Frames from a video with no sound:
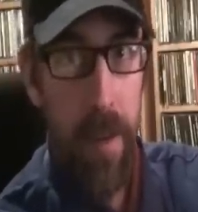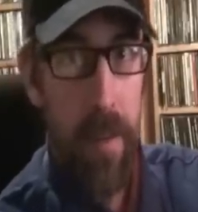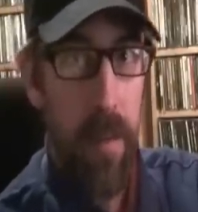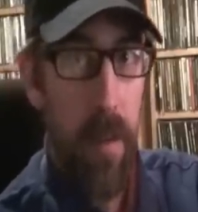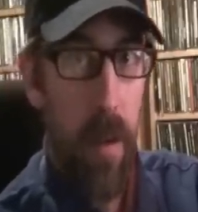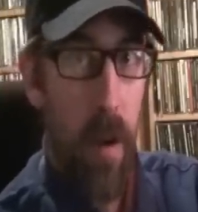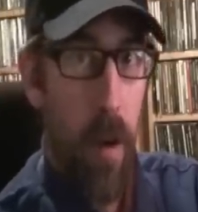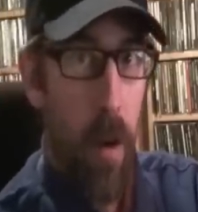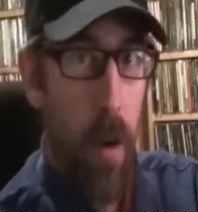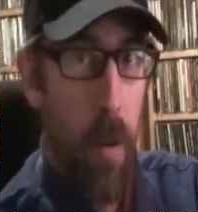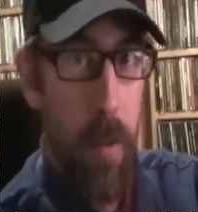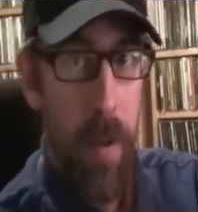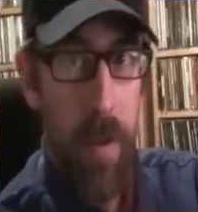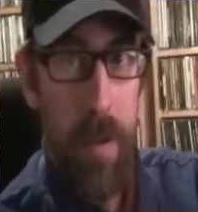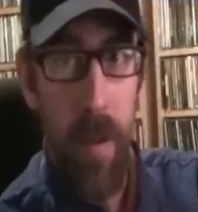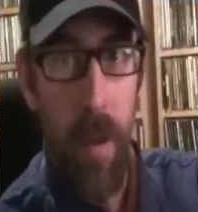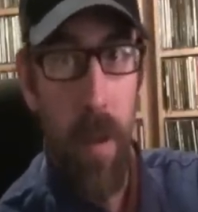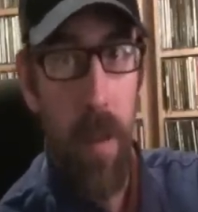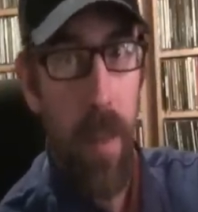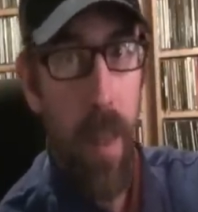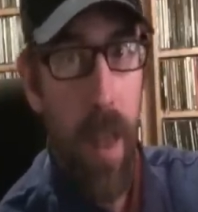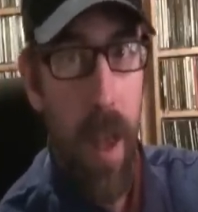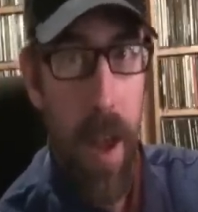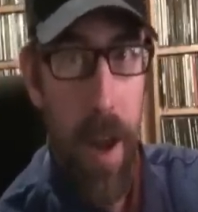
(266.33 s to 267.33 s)
It's always
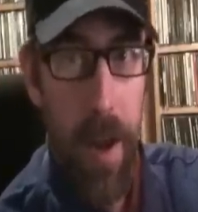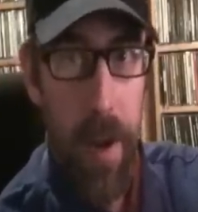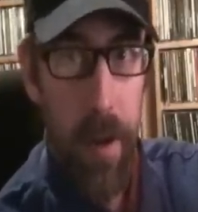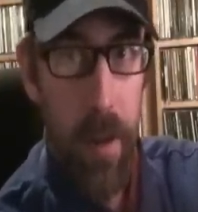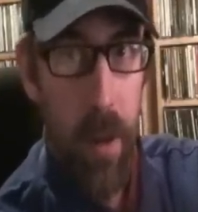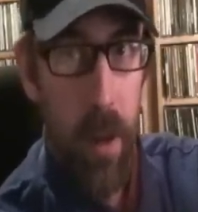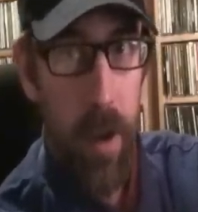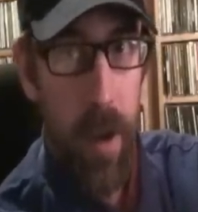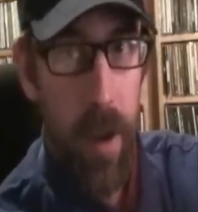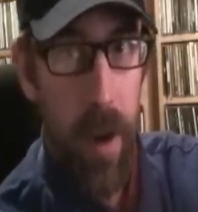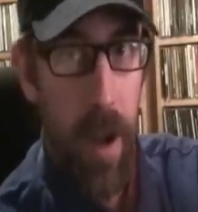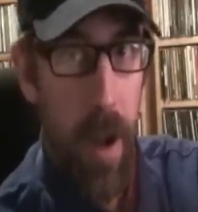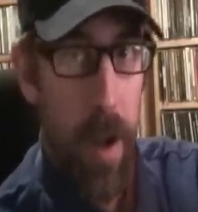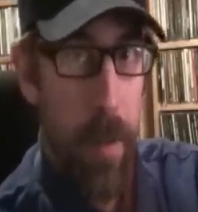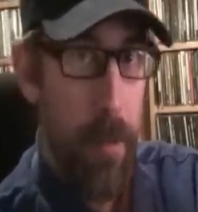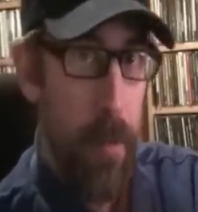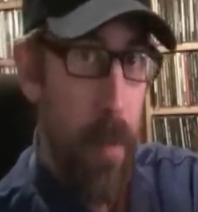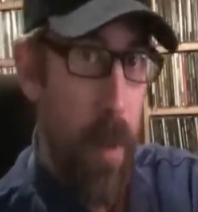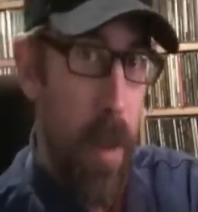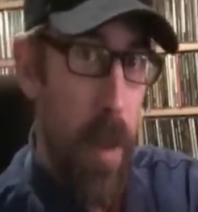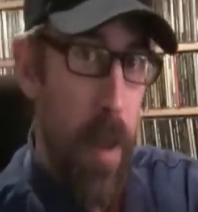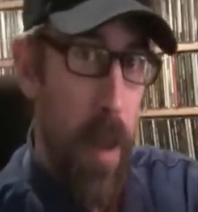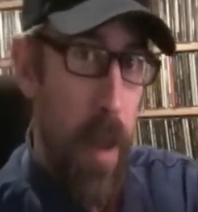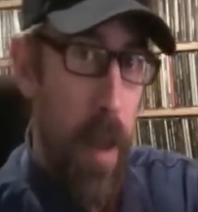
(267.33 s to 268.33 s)
online. Look it up.